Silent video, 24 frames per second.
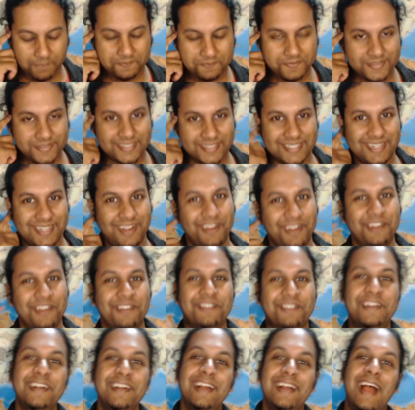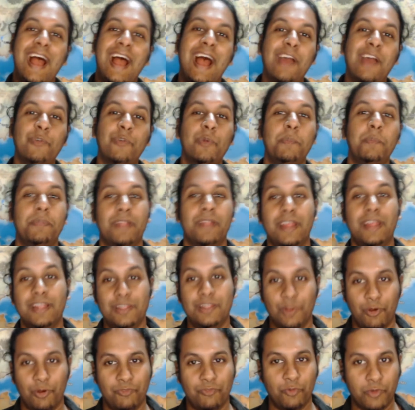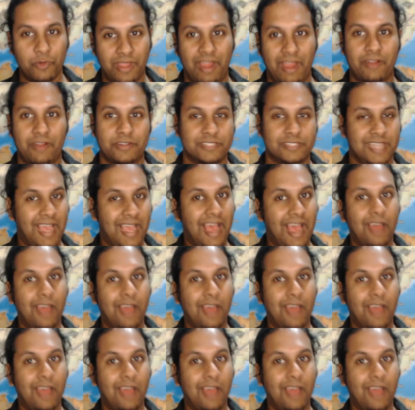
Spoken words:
So, how do we play a lawful character?